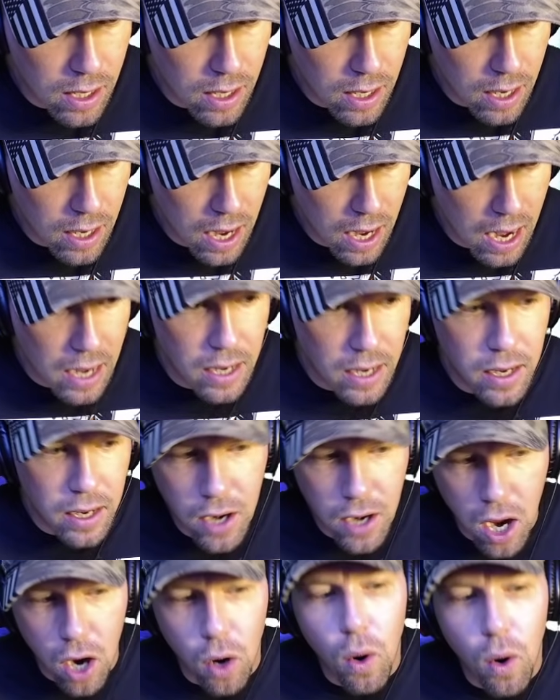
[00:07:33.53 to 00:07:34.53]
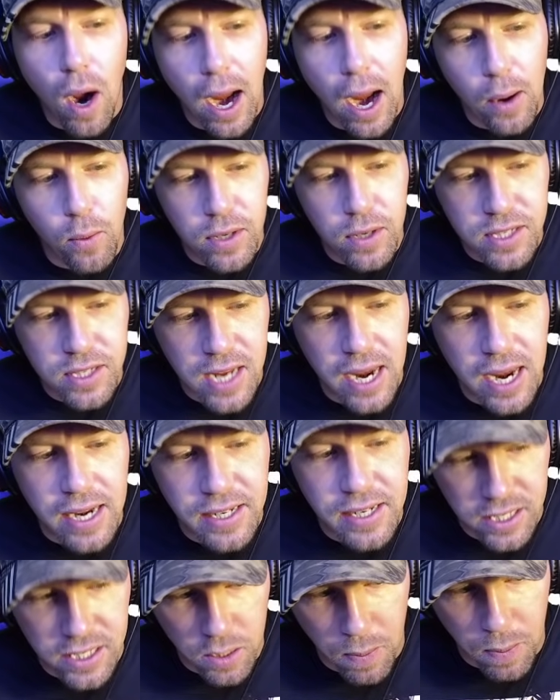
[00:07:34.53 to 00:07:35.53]
And no, I was not
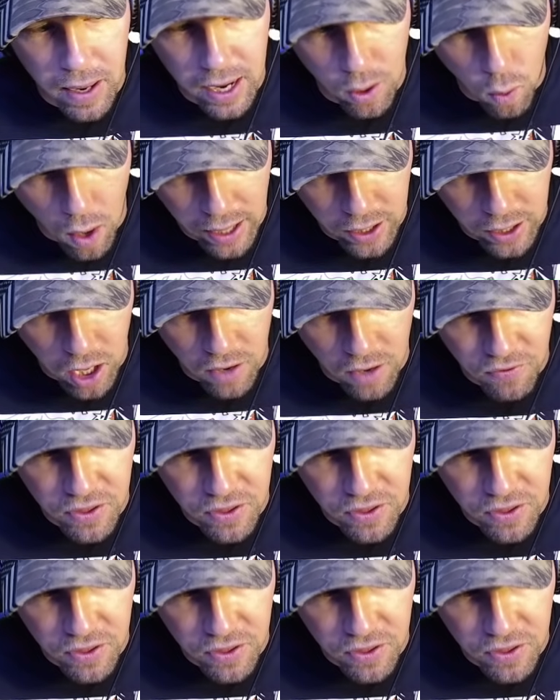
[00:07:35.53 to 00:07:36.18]
anticipating Wyckoff.